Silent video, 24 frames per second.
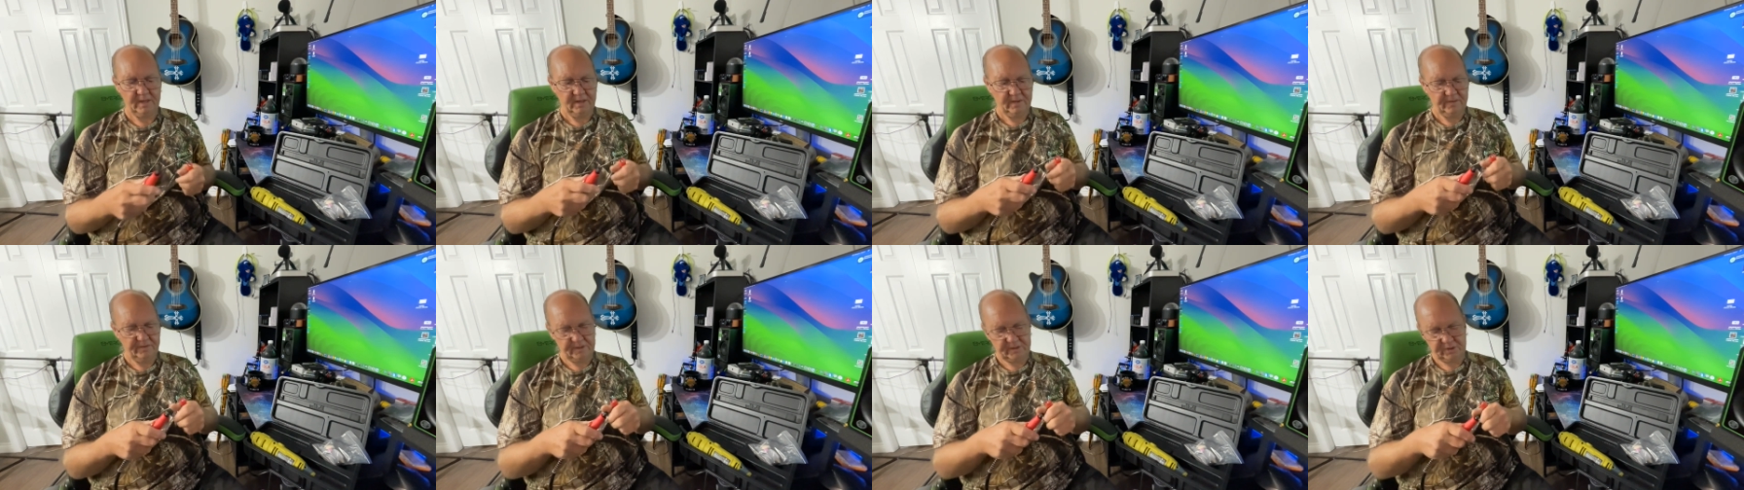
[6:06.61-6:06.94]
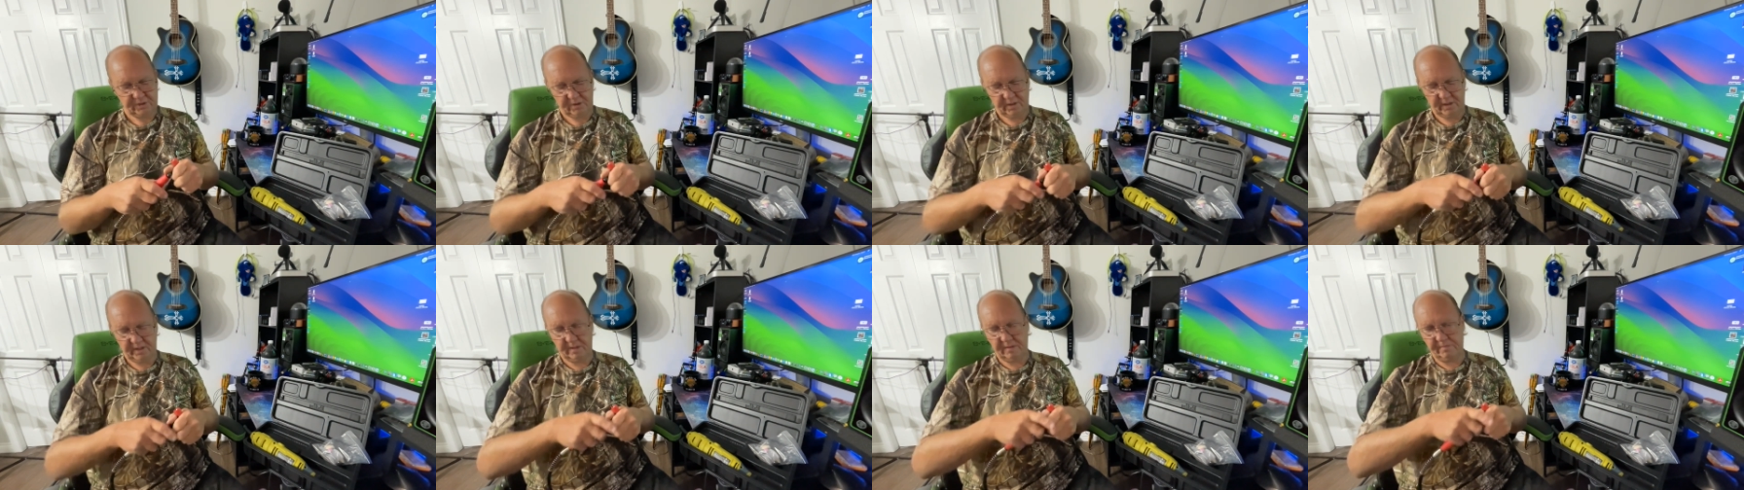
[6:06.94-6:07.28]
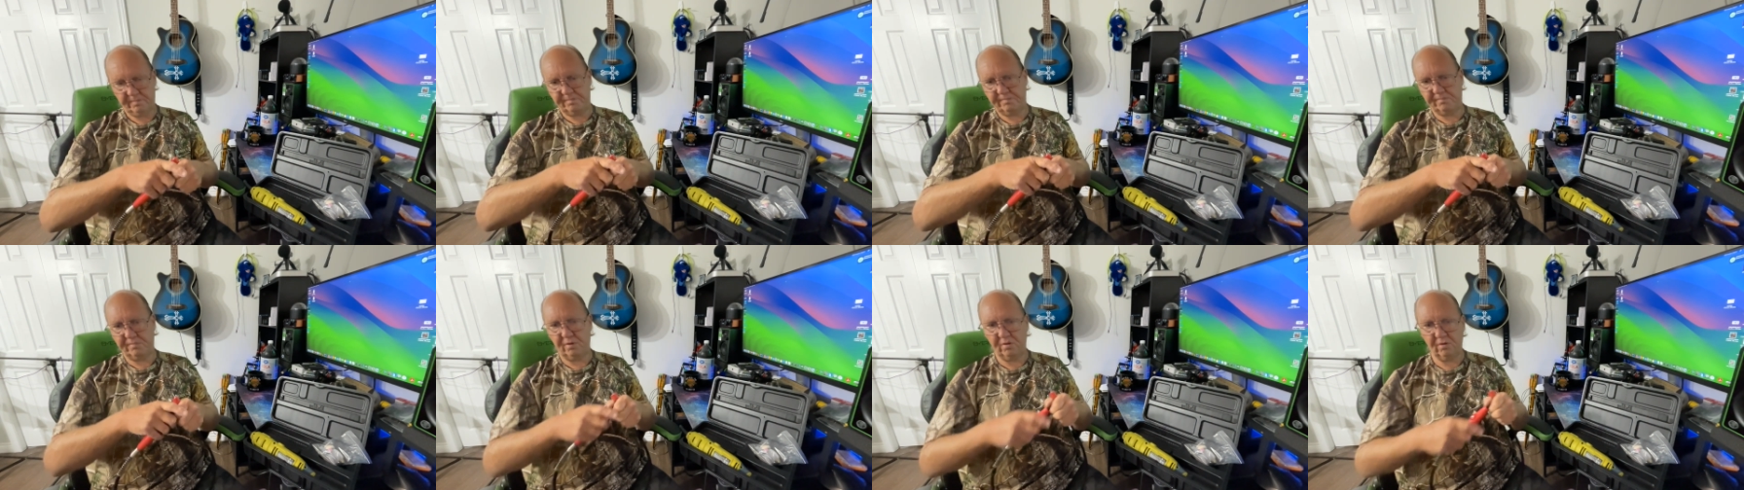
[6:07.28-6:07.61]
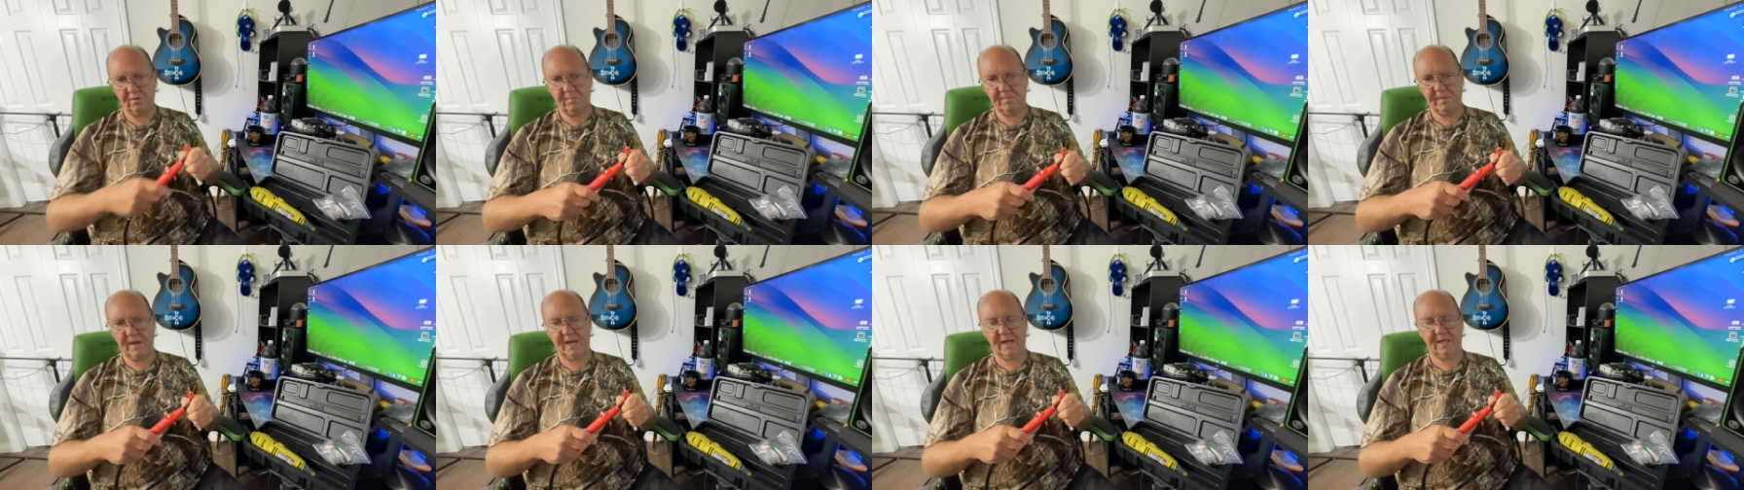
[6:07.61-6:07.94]
than trying to pull
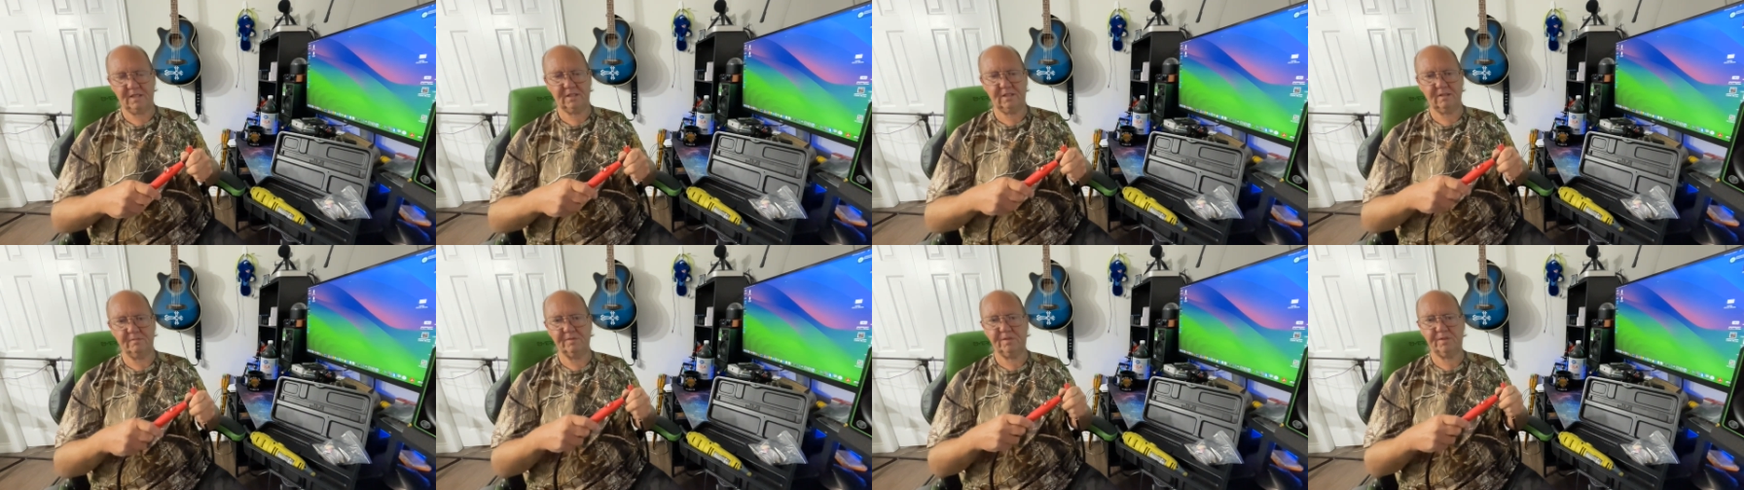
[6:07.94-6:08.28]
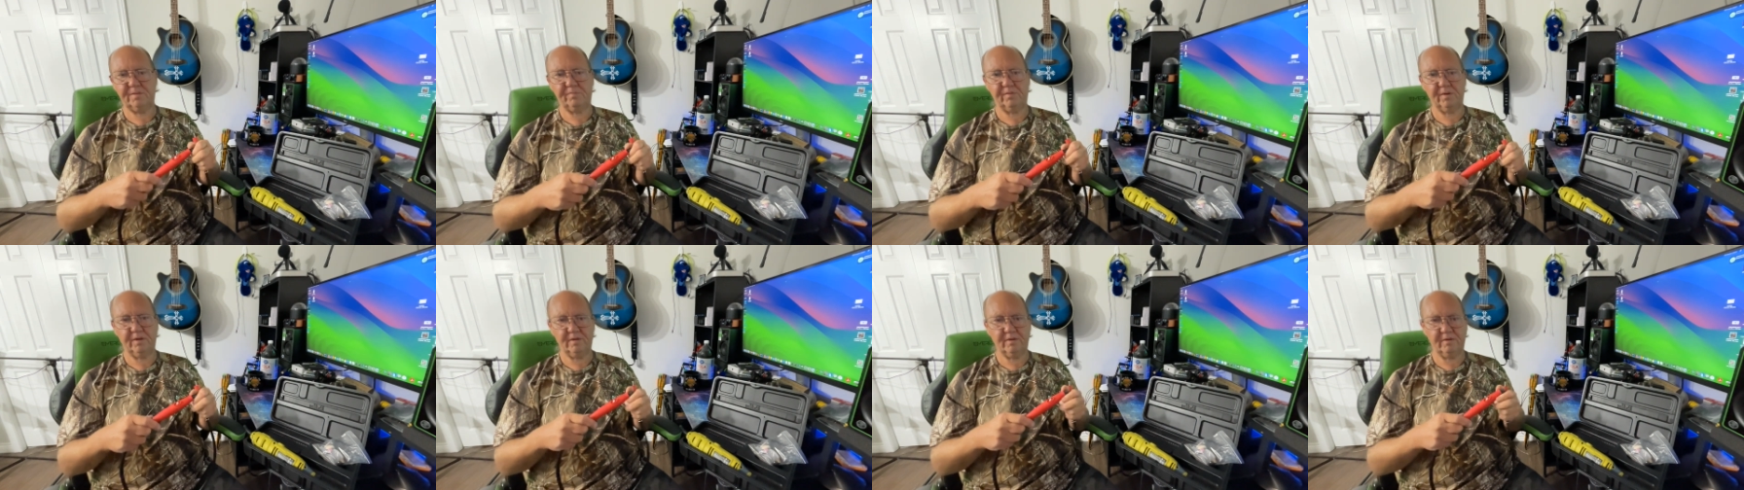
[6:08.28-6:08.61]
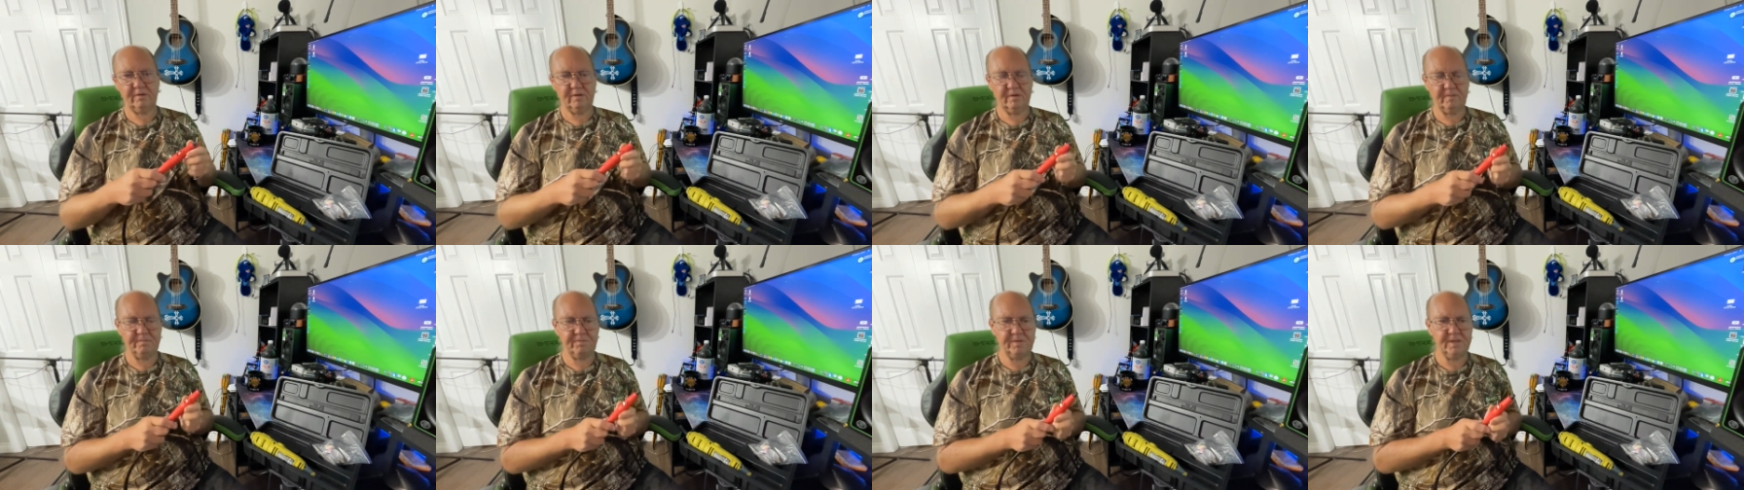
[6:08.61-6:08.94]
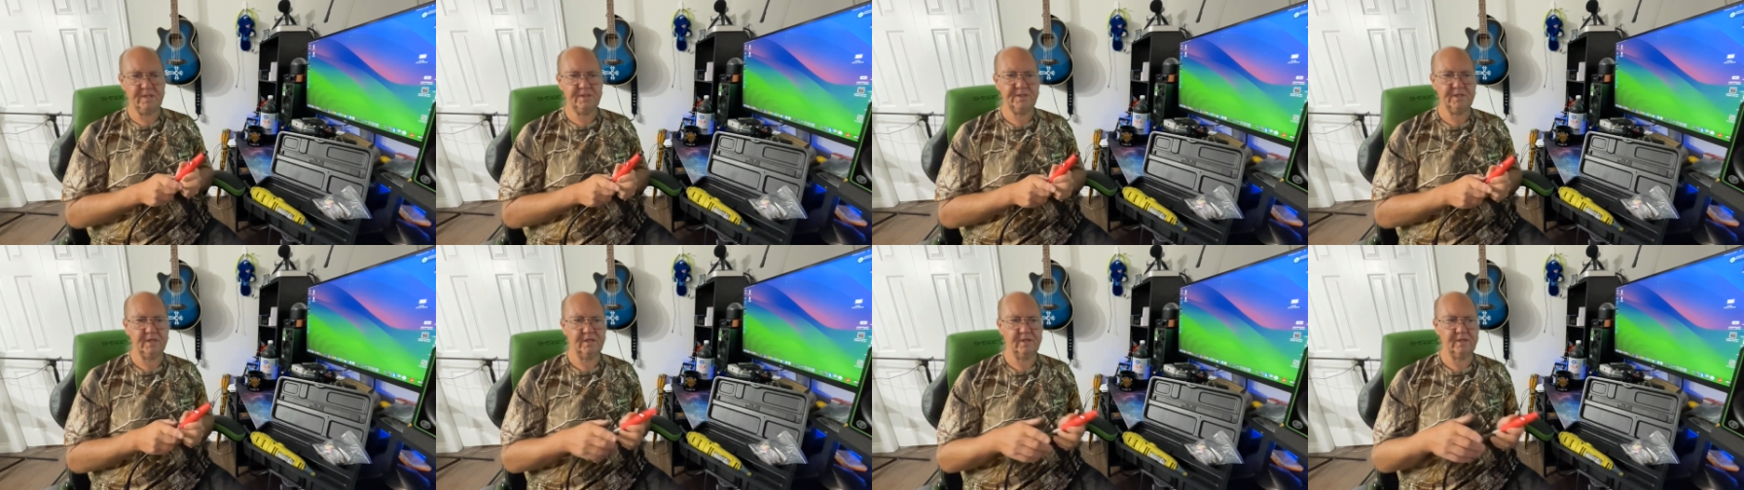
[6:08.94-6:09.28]
back some spring-loaded
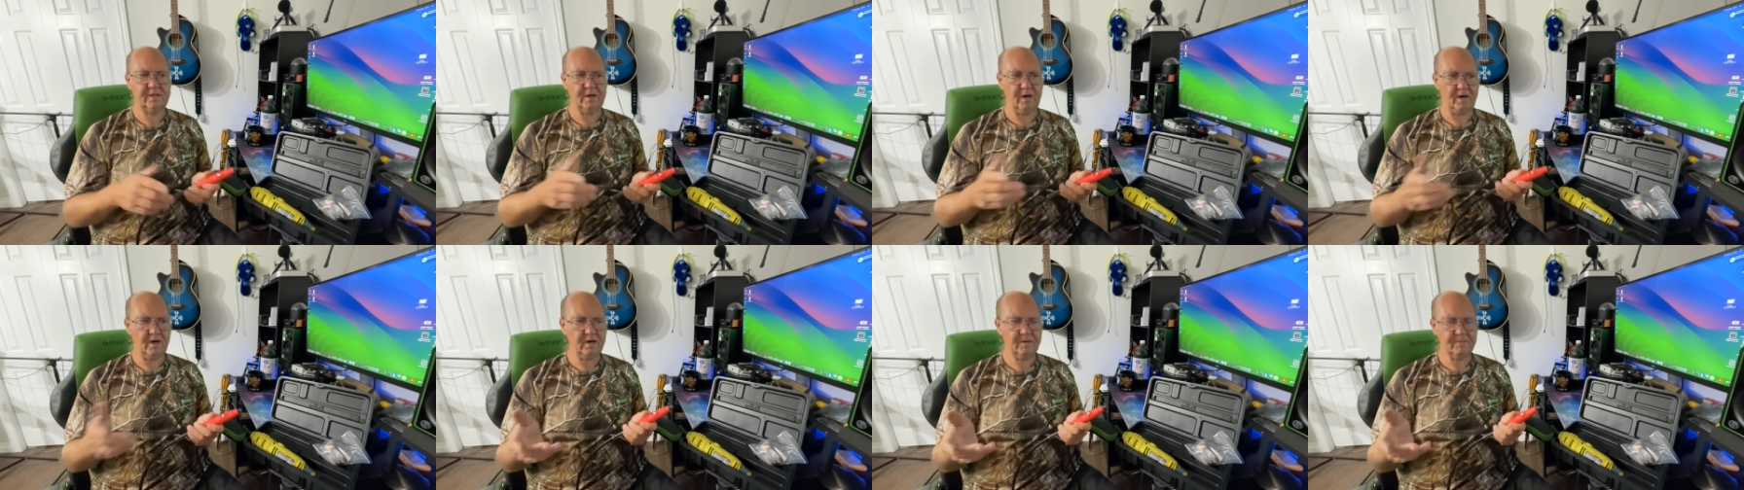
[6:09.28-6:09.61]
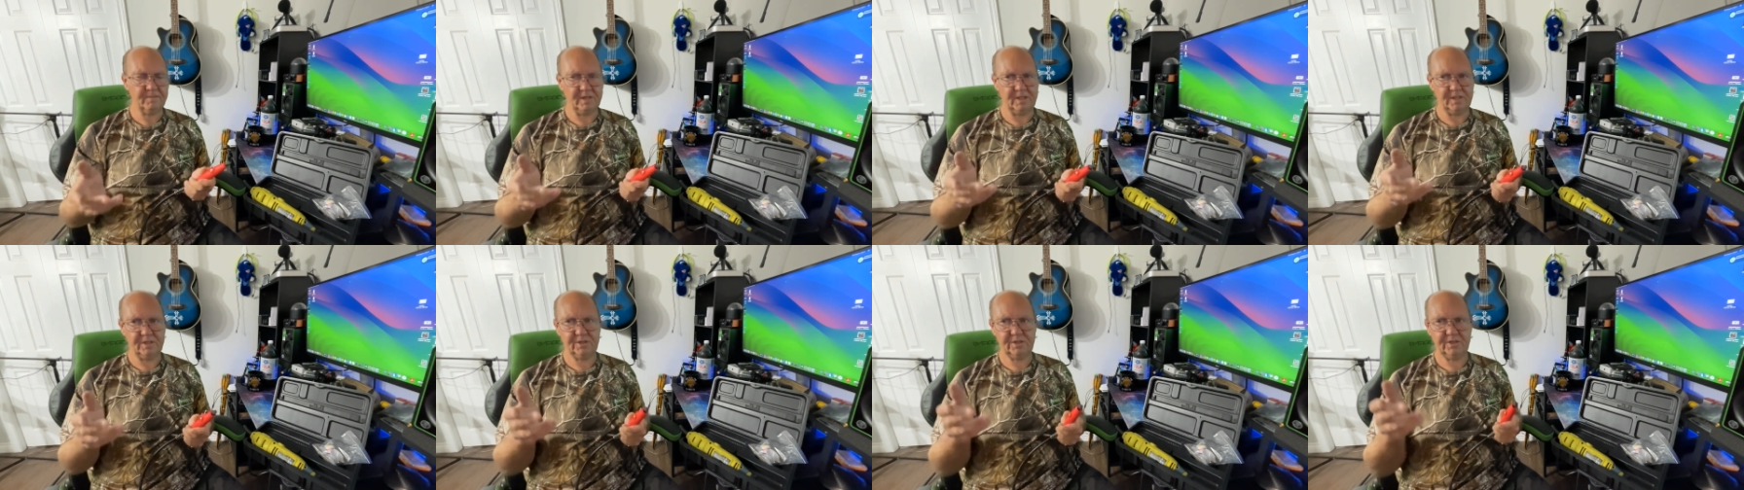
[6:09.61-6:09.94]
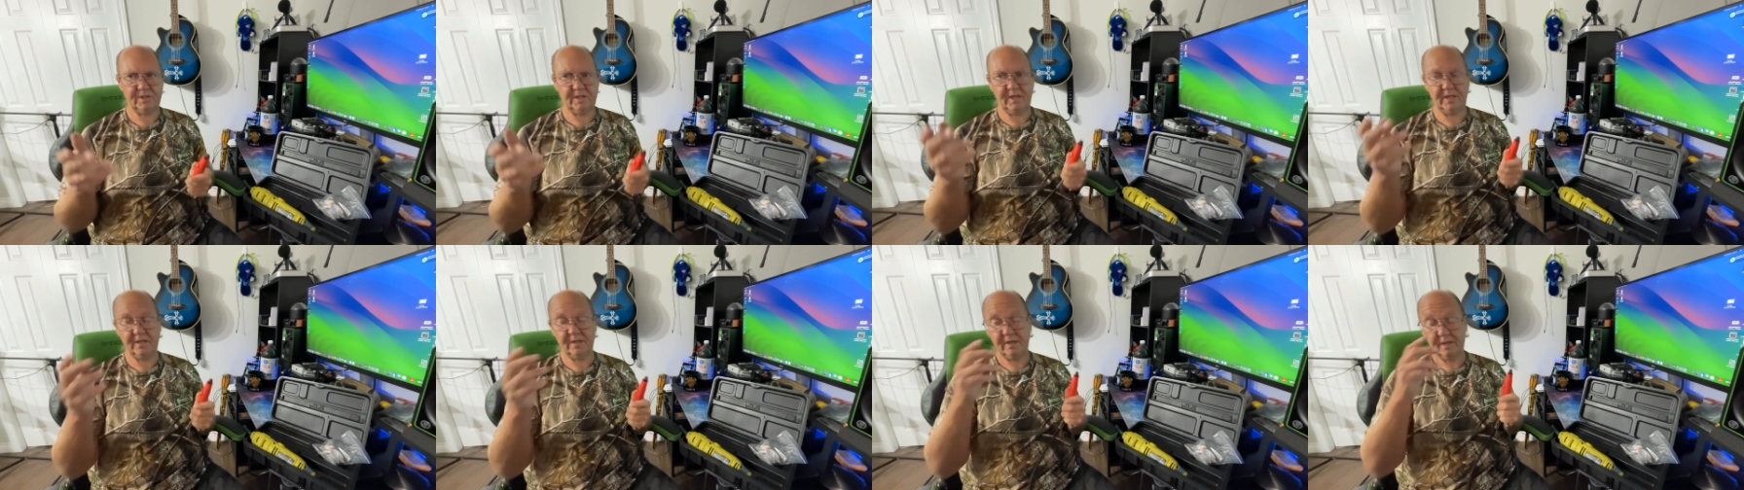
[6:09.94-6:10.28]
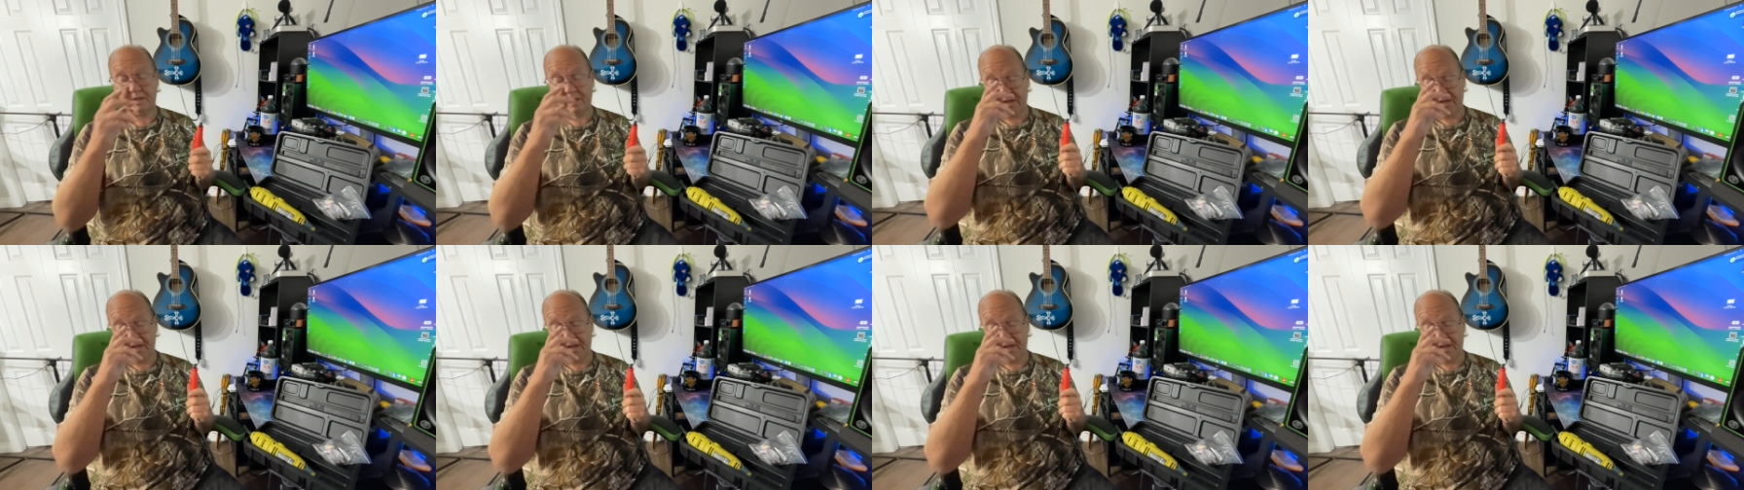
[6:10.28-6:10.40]
piece of garbage that,